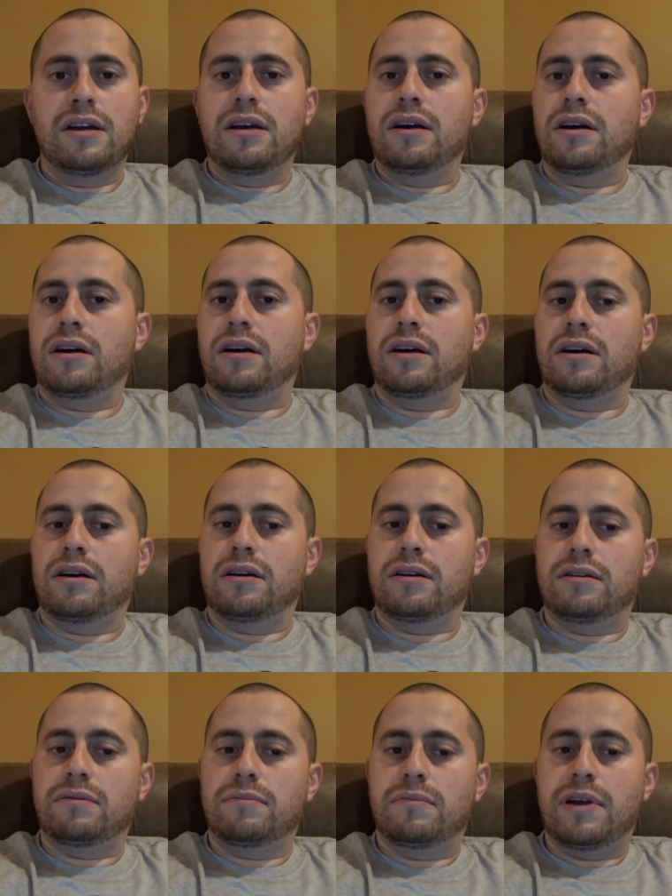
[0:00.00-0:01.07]

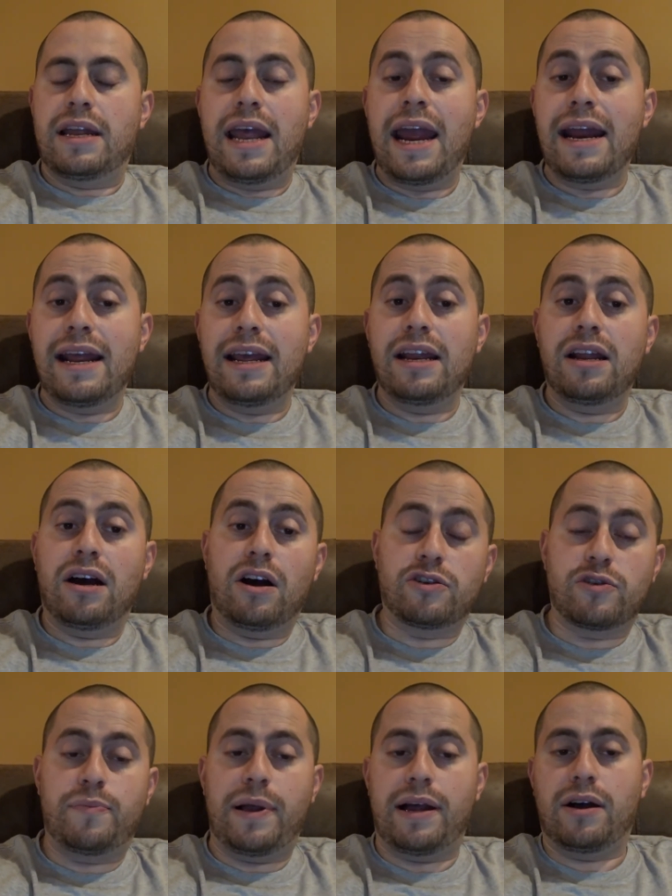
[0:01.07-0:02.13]
An 80 to
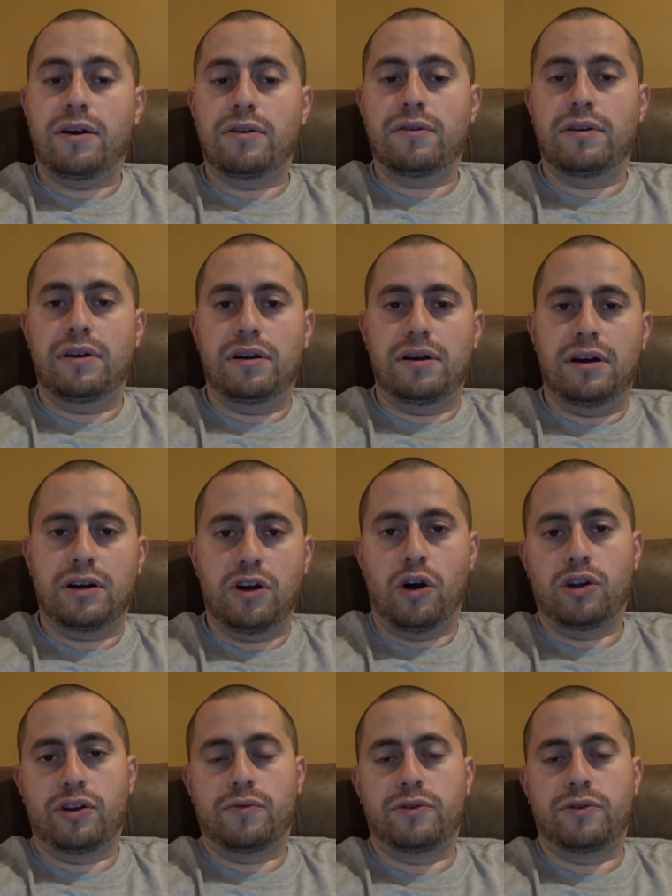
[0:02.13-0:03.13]
100 pound Golden